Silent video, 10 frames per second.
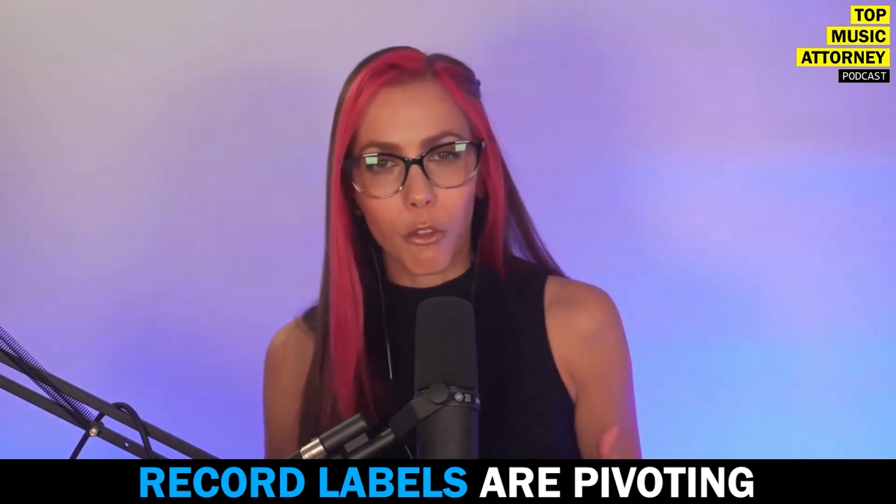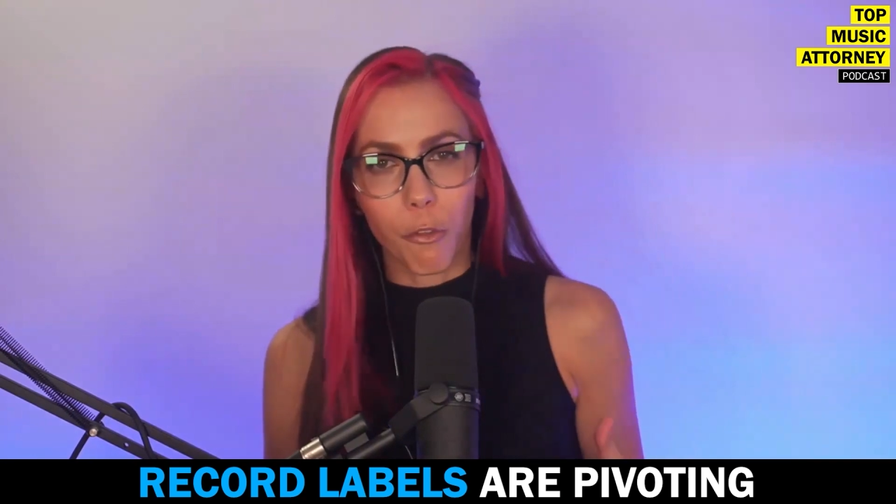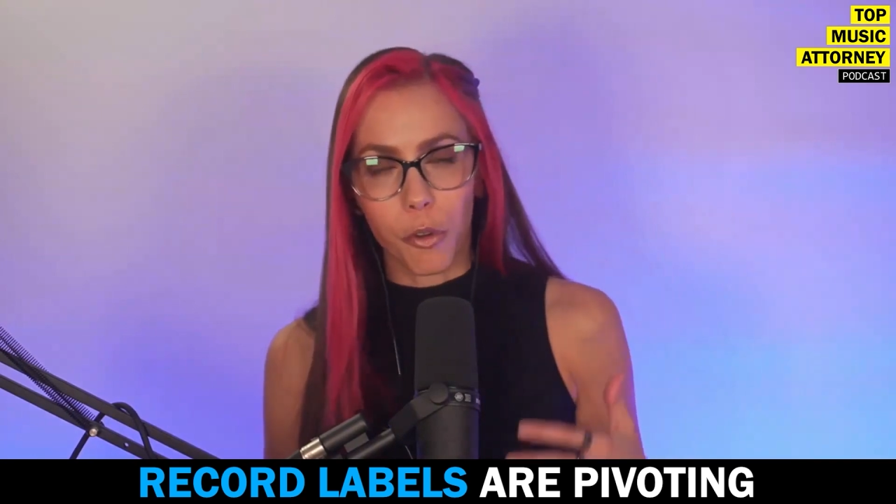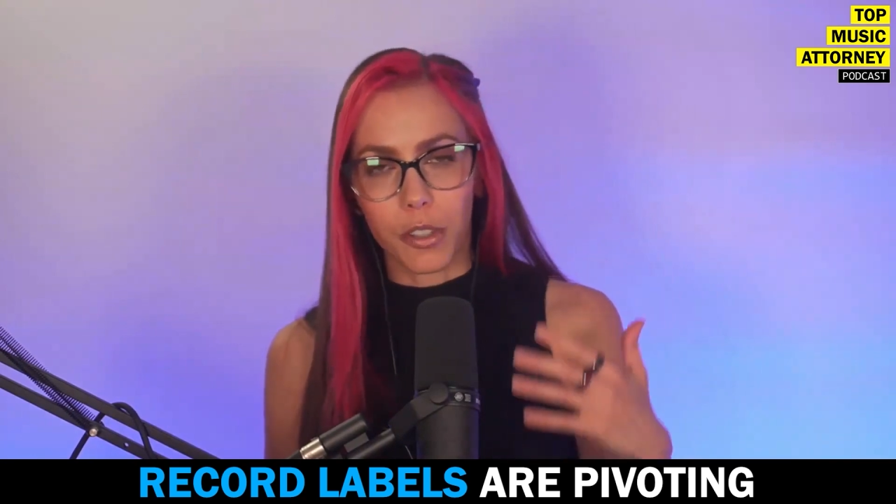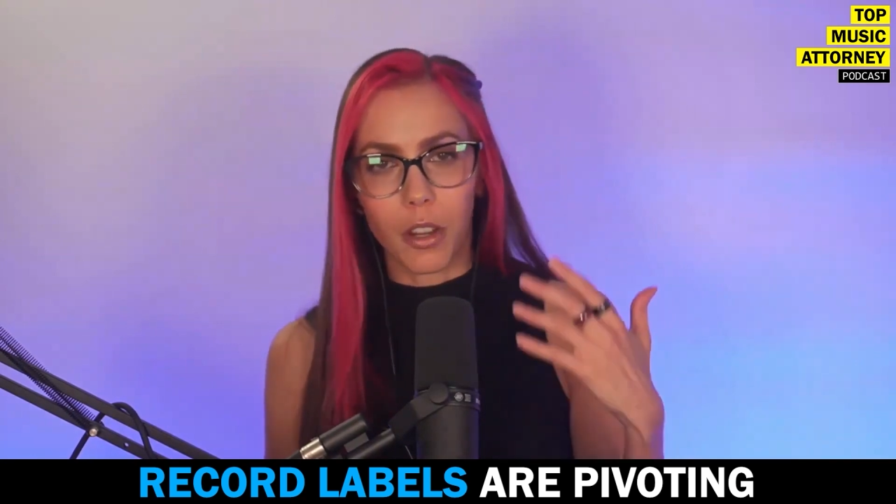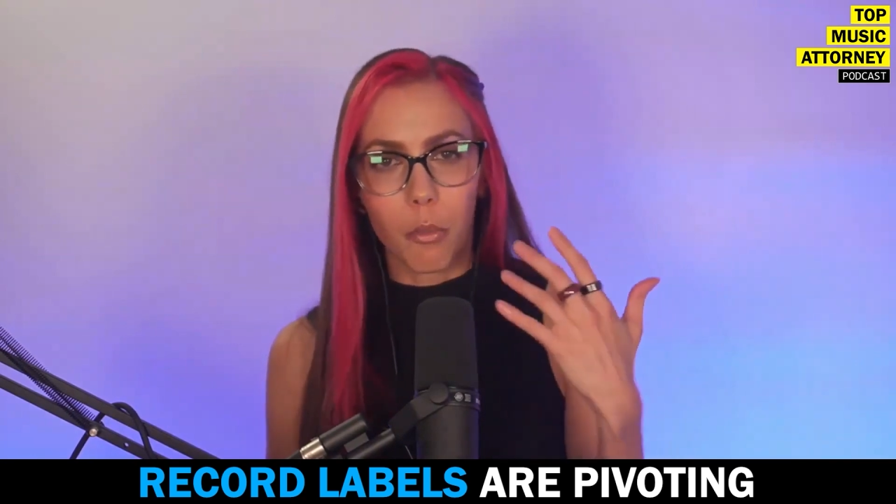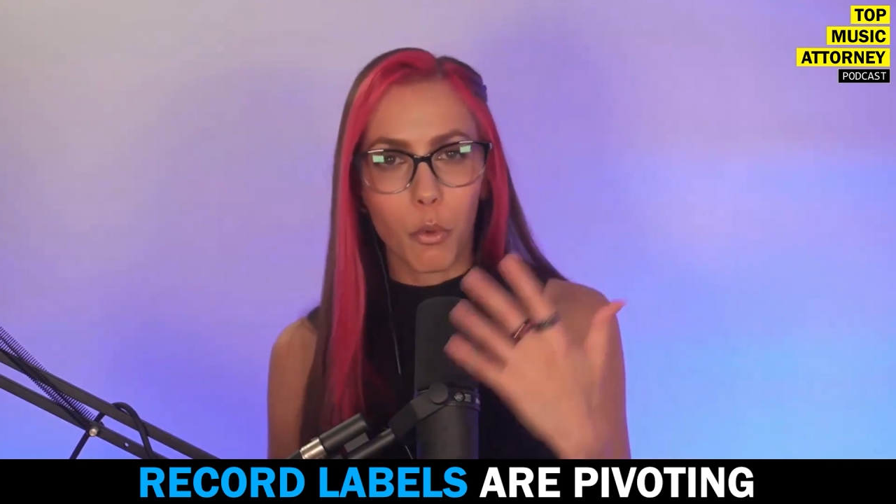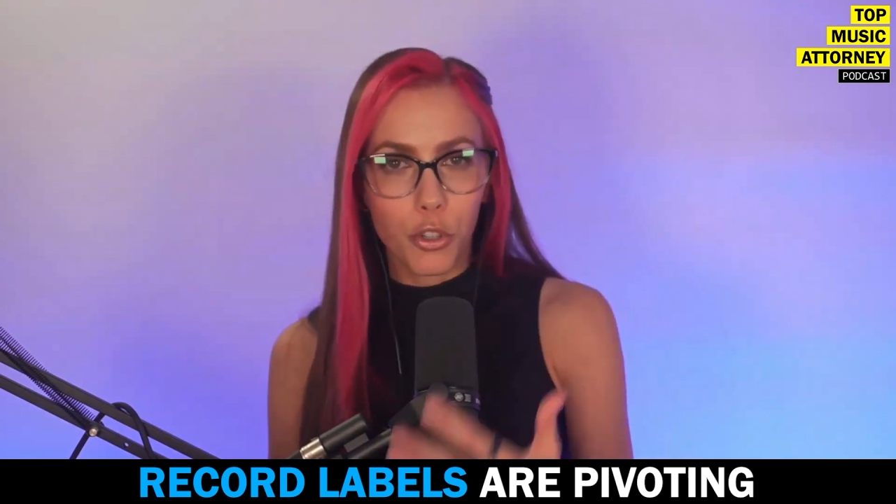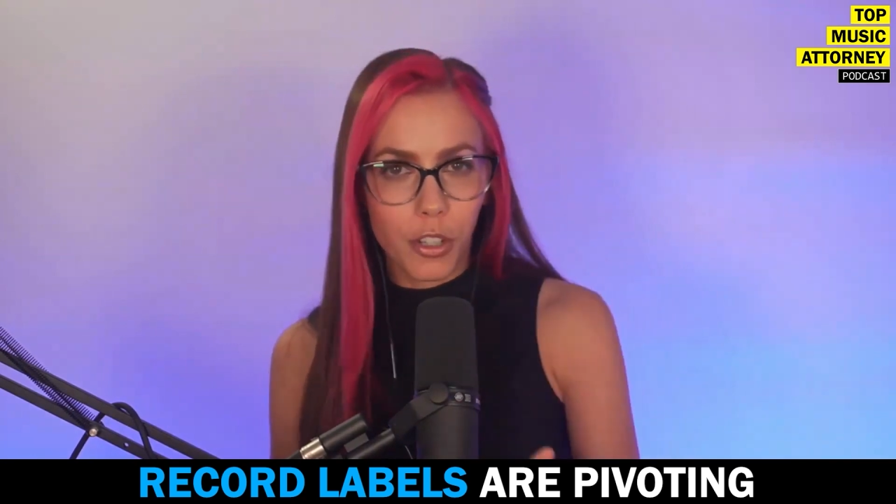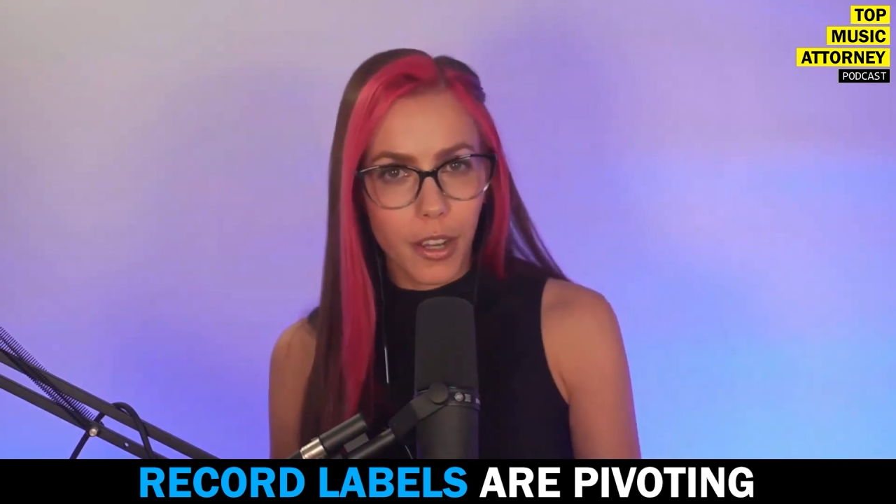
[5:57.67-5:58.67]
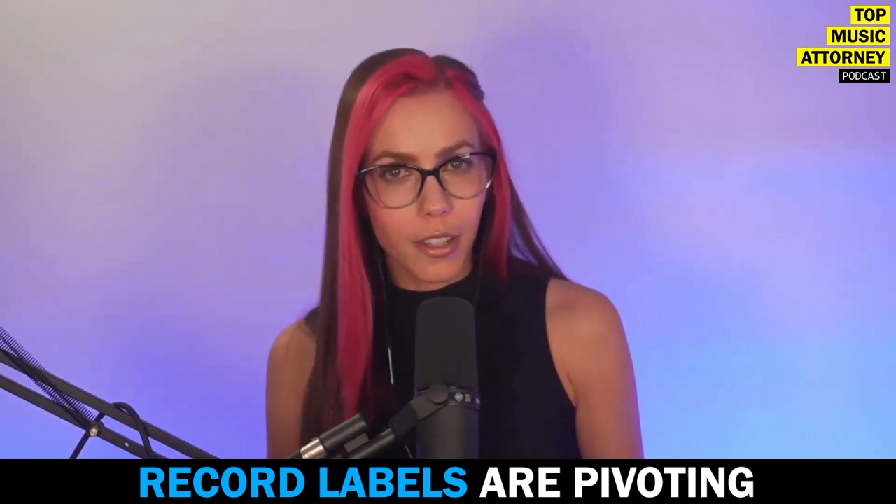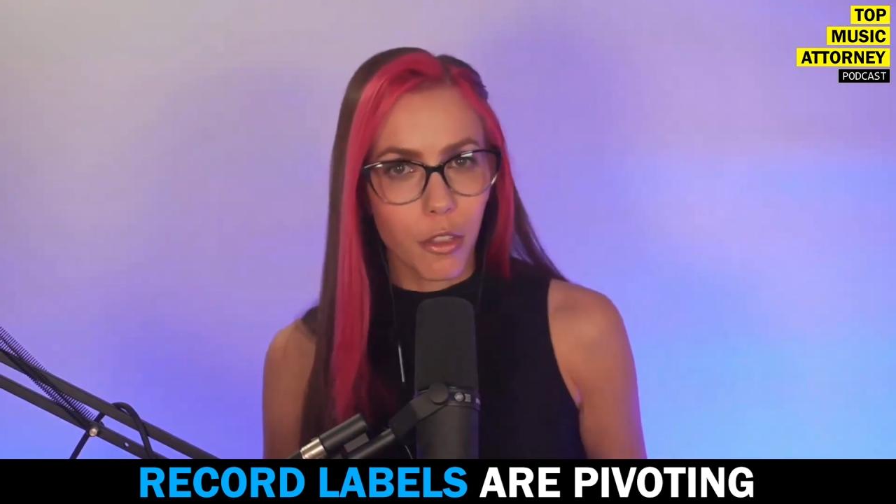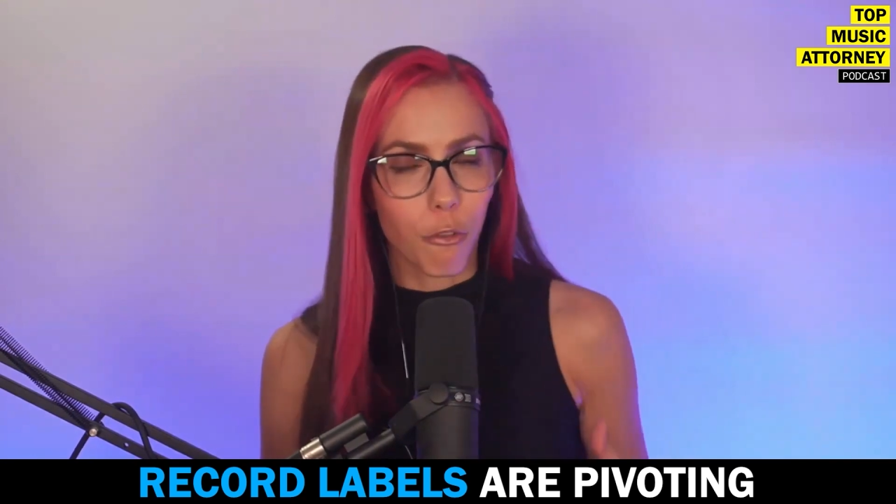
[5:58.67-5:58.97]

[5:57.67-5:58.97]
They're focusing on merchandising.